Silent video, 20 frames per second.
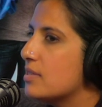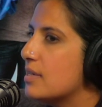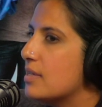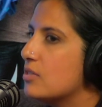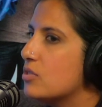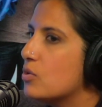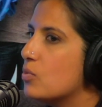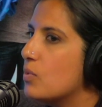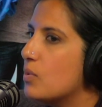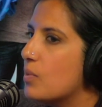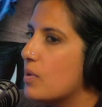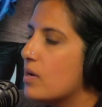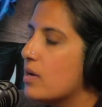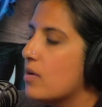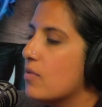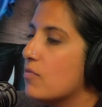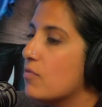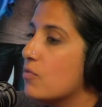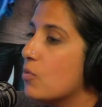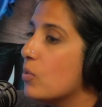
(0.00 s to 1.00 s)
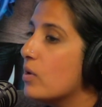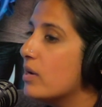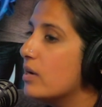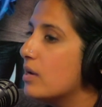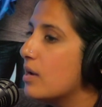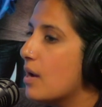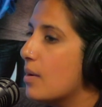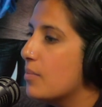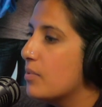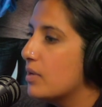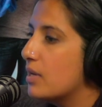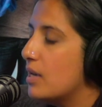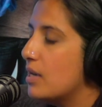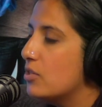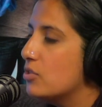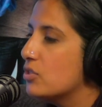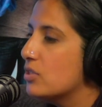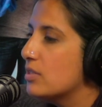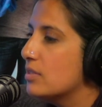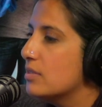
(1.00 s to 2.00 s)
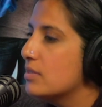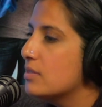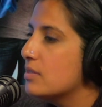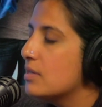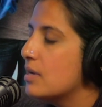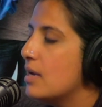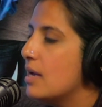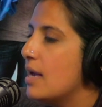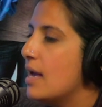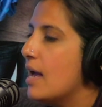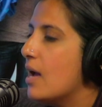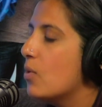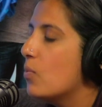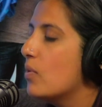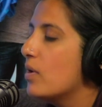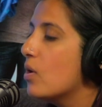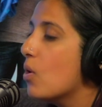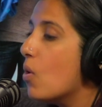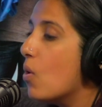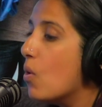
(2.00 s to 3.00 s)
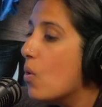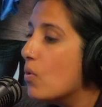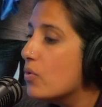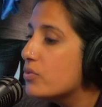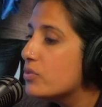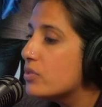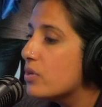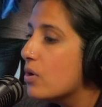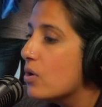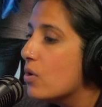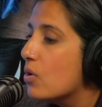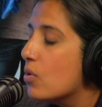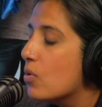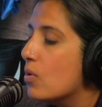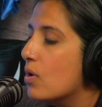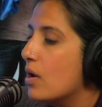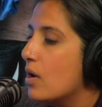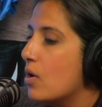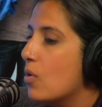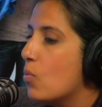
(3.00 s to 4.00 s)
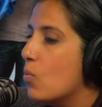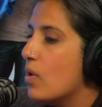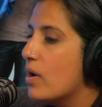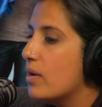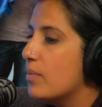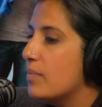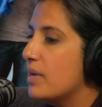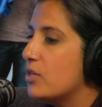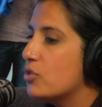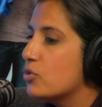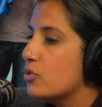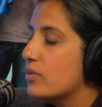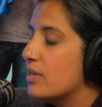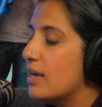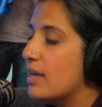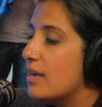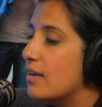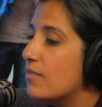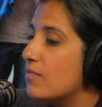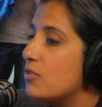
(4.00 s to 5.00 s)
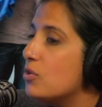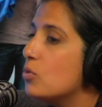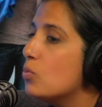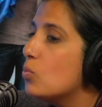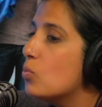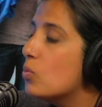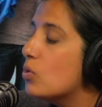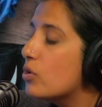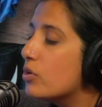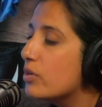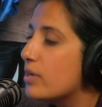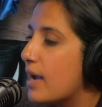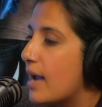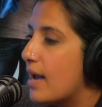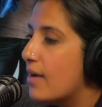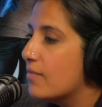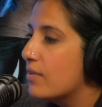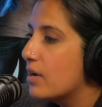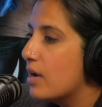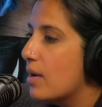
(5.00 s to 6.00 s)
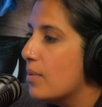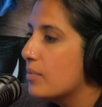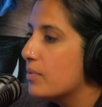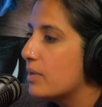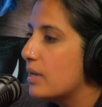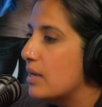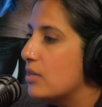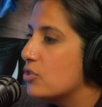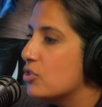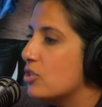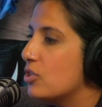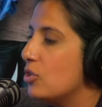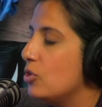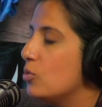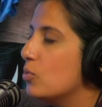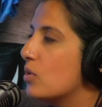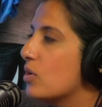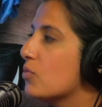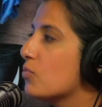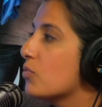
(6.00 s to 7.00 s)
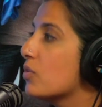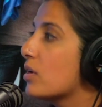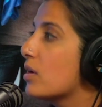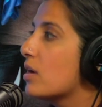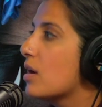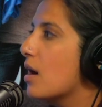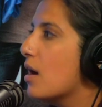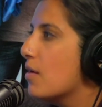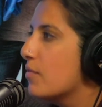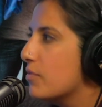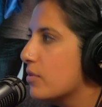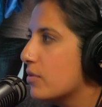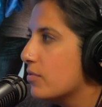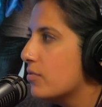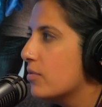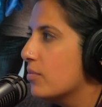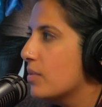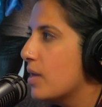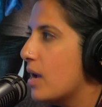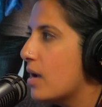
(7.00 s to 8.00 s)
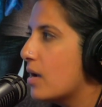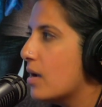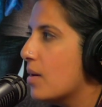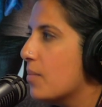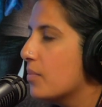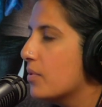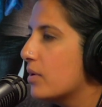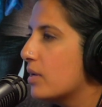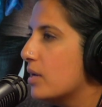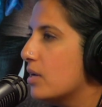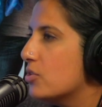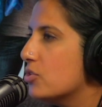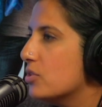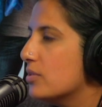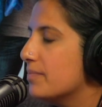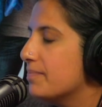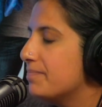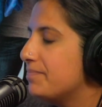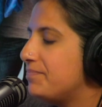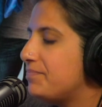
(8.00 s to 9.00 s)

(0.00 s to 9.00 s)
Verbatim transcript: And so we want to avoid complications. And we also want to make sure that if you were to have a complication, you can recover from mm-hmm. that complication.